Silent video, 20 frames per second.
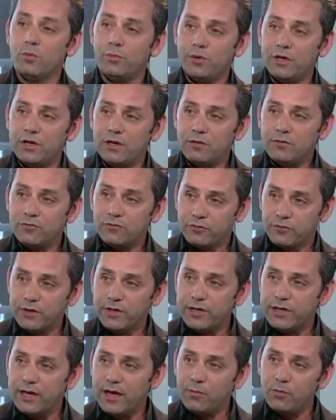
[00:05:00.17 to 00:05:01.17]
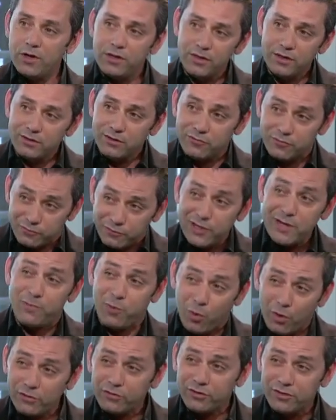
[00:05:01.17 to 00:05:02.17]
be free, and we think the free
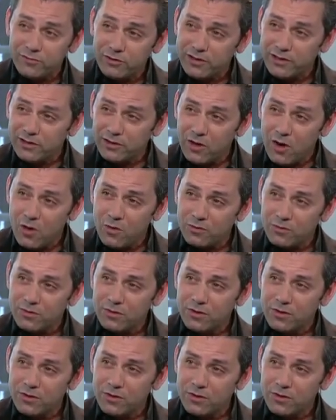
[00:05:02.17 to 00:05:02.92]
portion of Elite alone